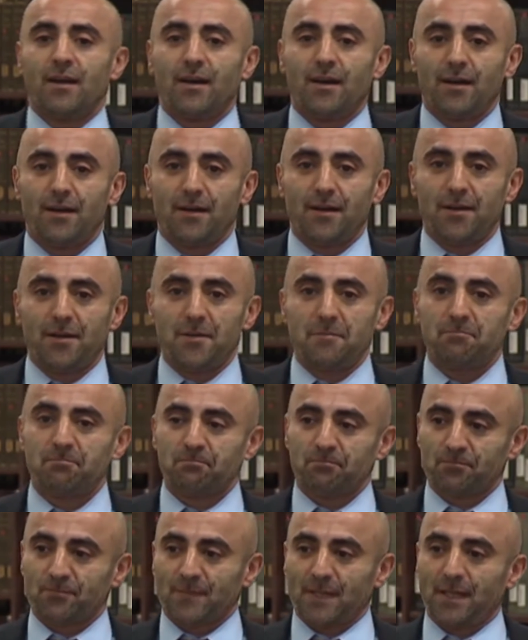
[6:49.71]
Um,
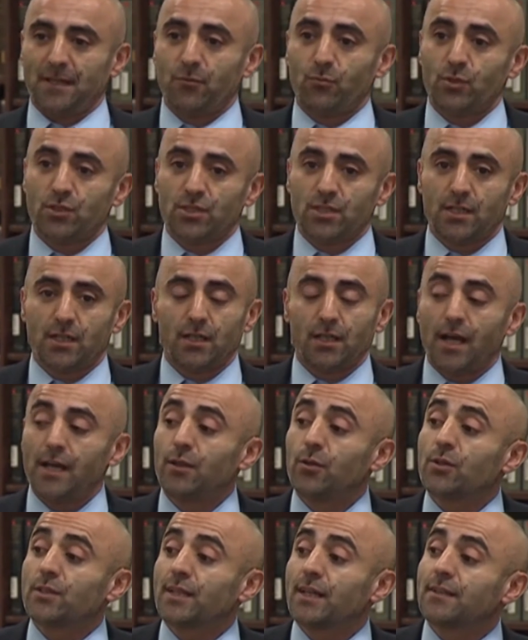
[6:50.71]
uh, which uh,
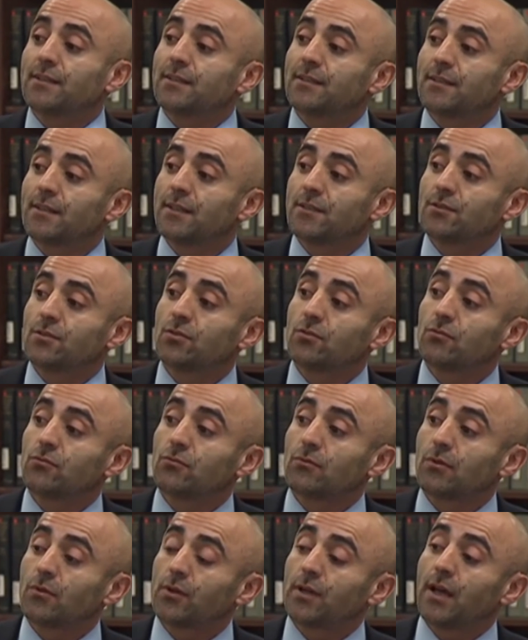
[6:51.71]
I looked at uh, to
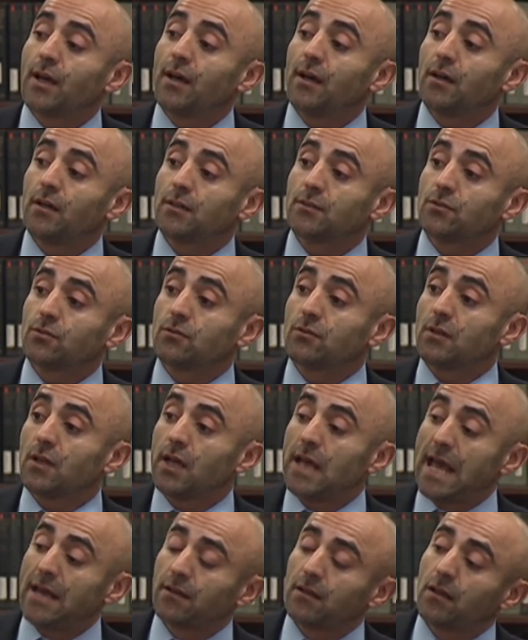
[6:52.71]
look uh, to
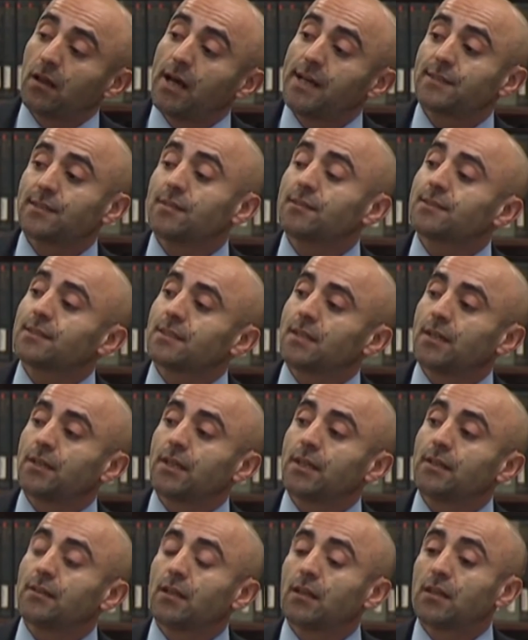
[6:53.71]
analyze and
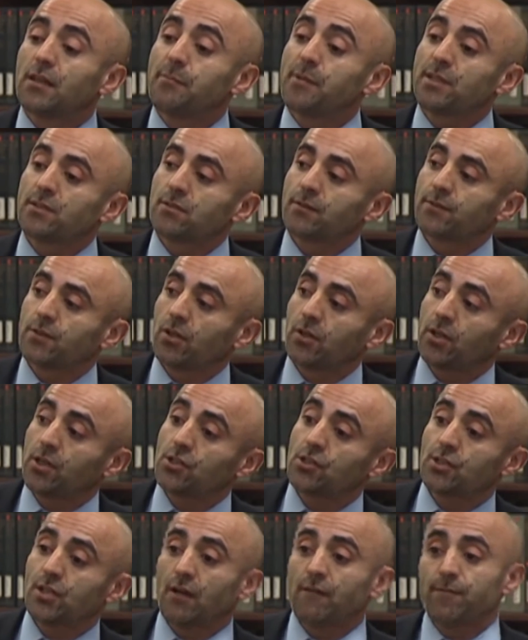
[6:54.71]
study the limits of
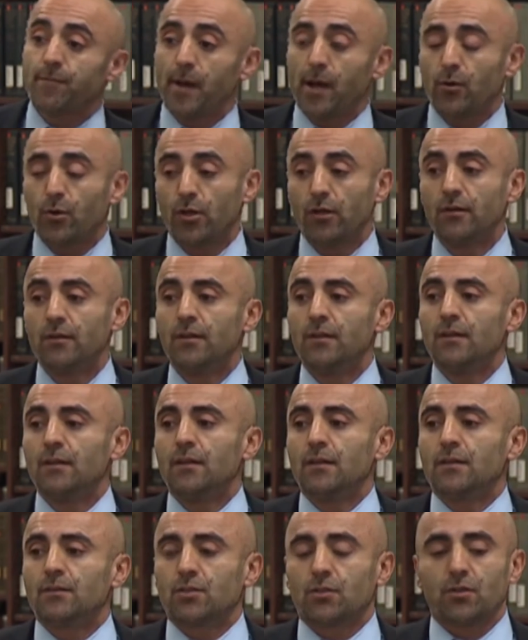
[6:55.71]
Turkish soft power.
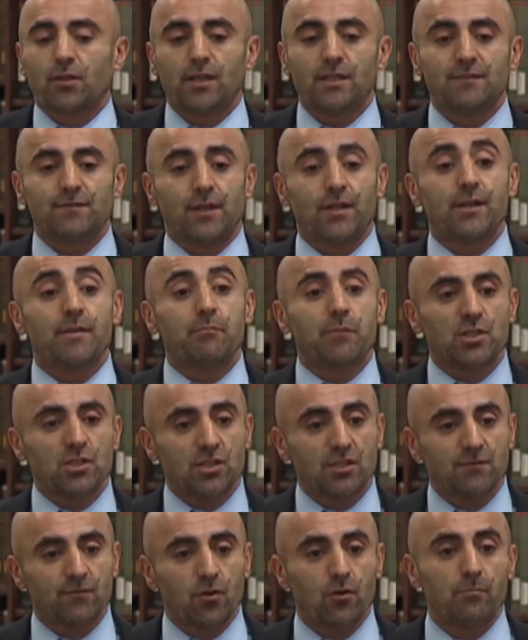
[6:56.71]
Turkey's very
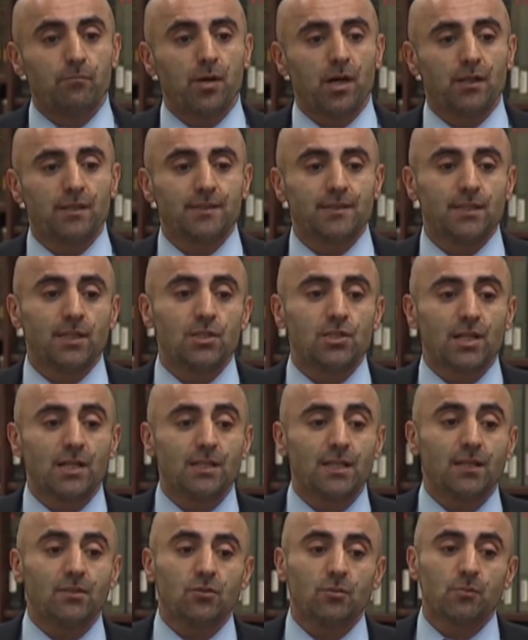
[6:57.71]
ambitious foreign policy
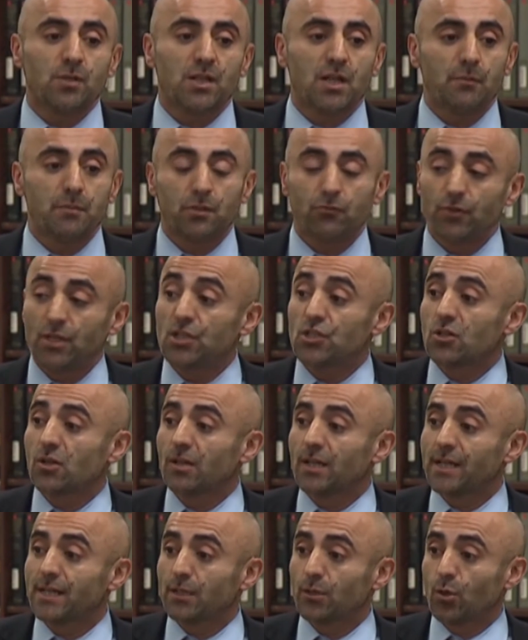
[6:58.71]
agenda to become a
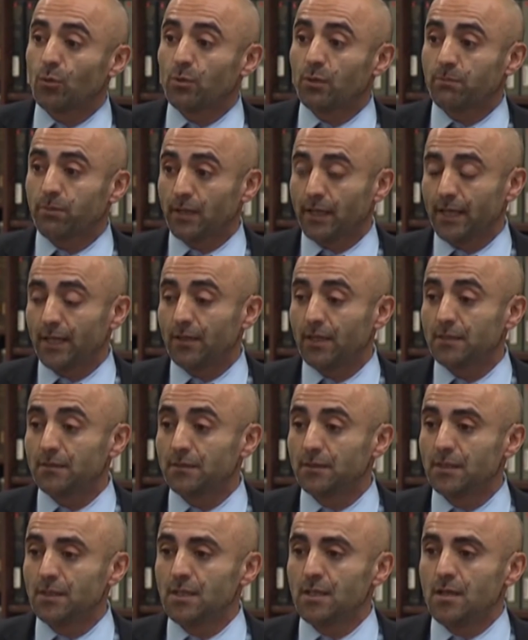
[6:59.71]
regional and global player,
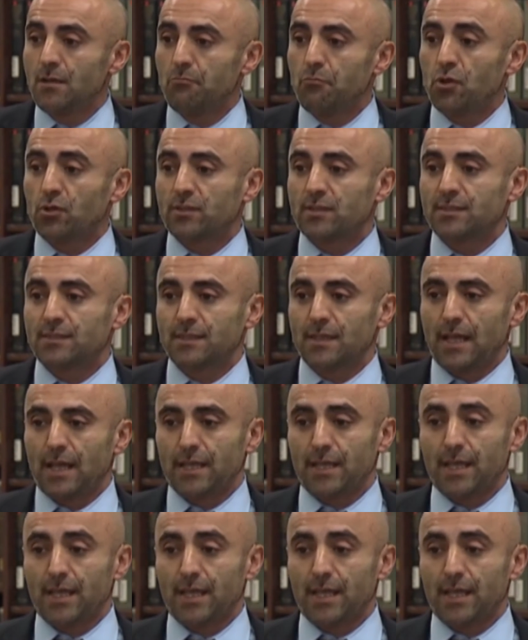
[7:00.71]
and put this